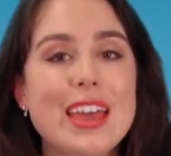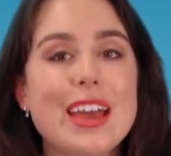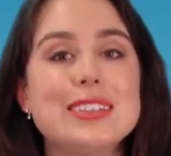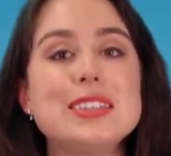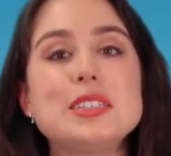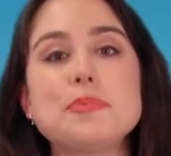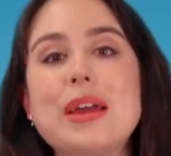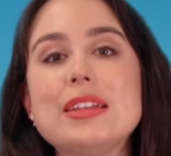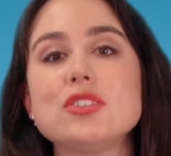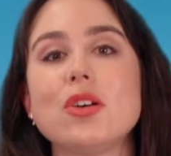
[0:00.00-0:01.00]
This
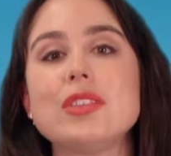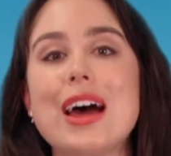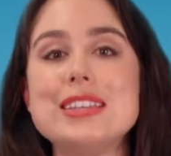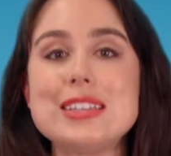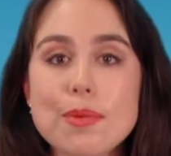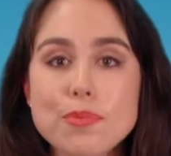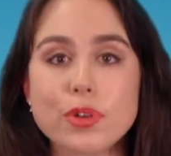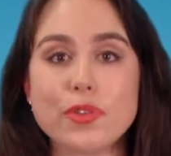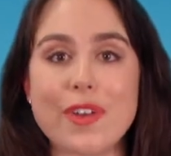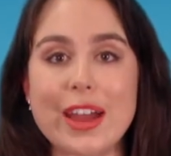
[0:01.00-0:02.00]
depends on a number
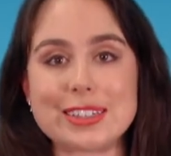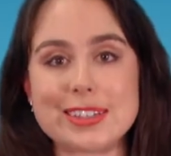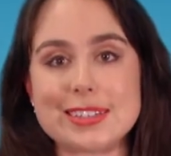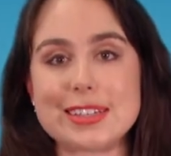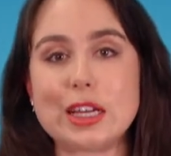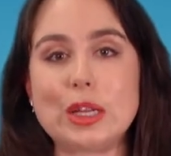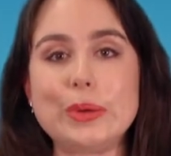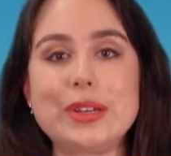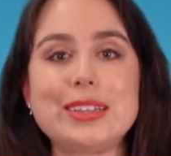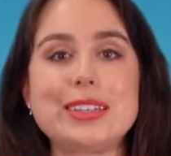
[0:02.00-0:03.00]
of factors,
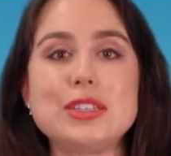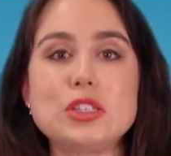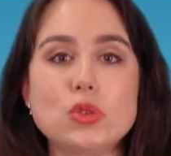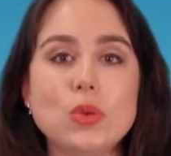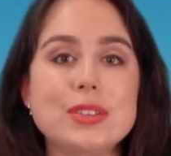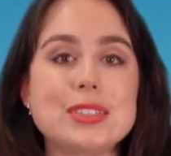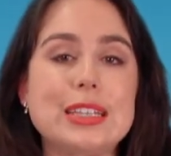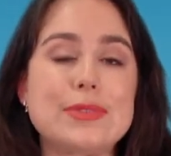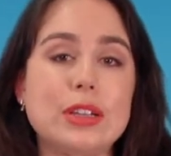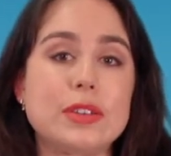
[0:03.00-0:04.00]
including the installer's
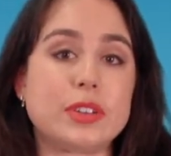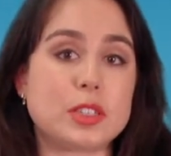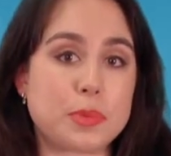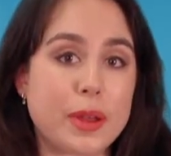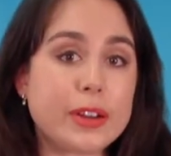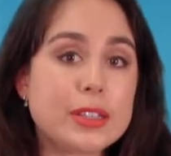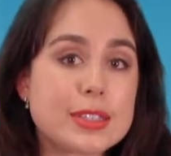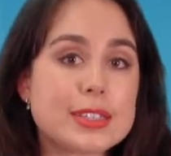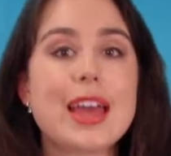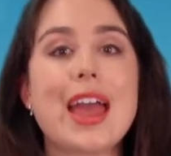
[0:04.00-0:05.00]
level of
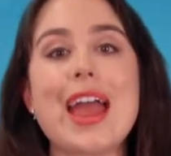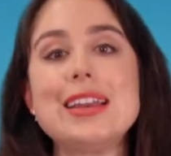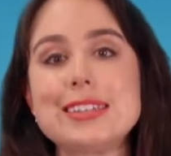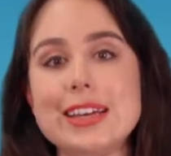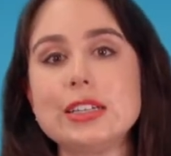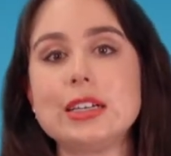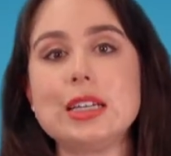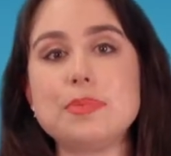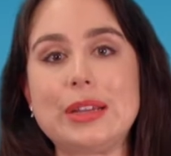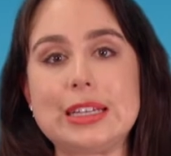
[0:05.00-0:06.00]
experience and
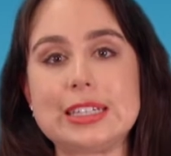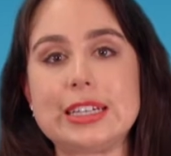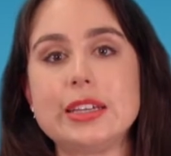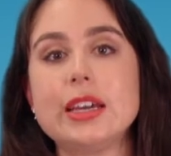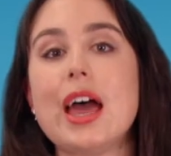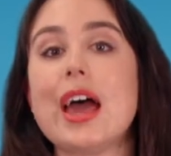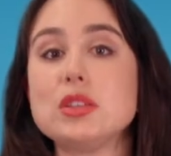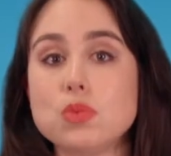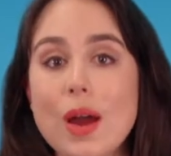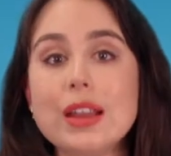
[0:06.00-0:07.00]
technical ability,
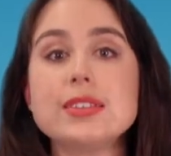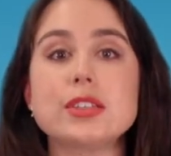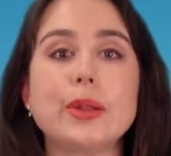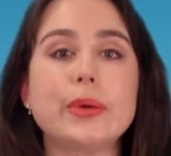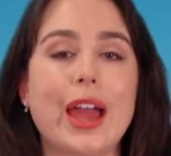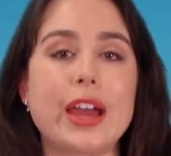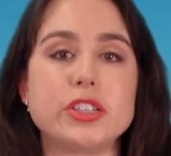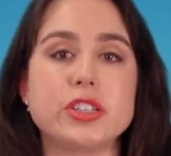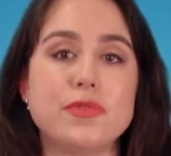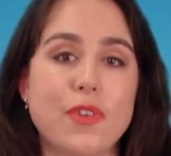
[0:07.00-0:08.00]
as well as the
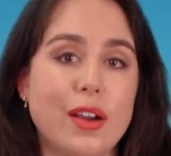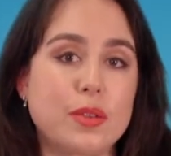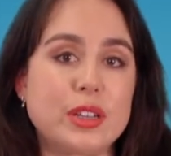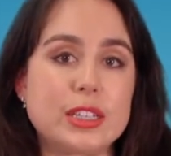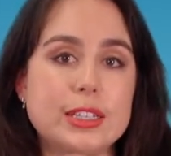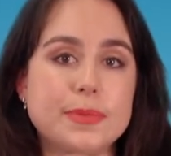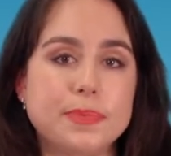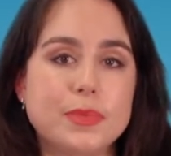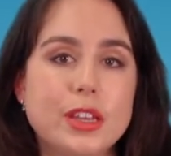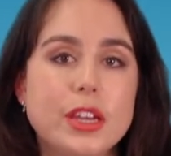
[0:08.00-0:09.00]
location environment.
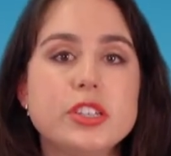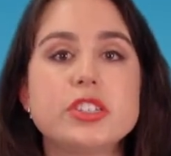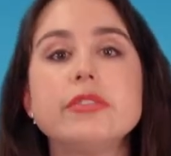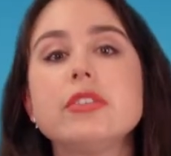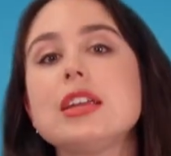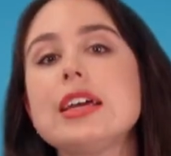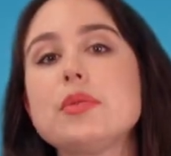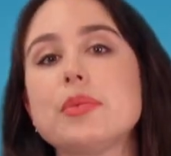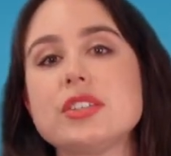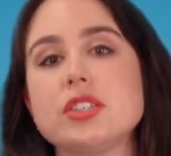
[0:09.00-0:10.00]
Generally,
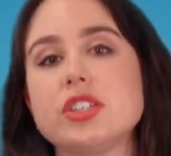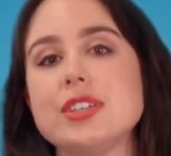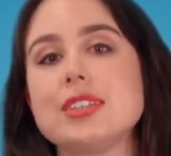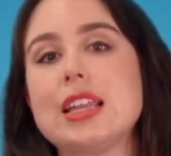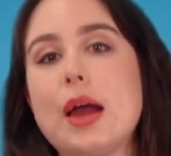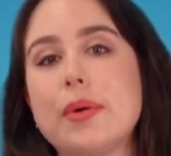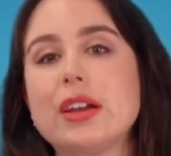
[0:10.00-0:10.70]
we suggest allowing